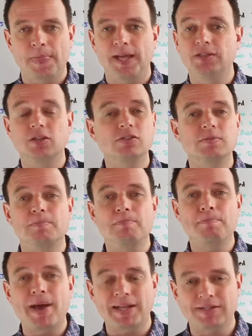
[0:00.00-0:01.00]
It doesn't
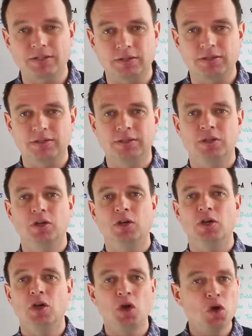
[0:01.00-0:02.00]
matter
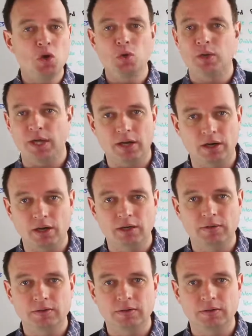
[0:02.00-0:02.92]
who they are.